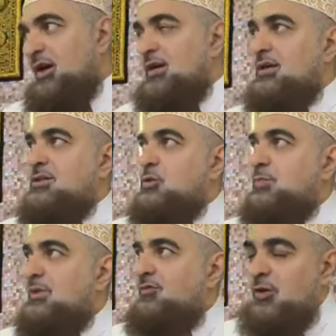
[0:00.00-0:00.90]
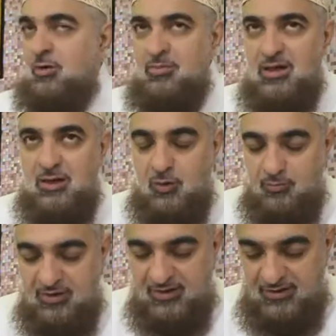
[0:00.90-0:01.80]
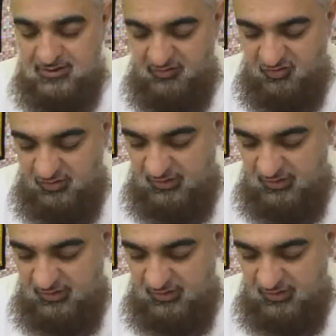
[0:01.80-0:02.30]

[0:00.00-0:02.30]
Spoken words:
We are here to perform our obligatory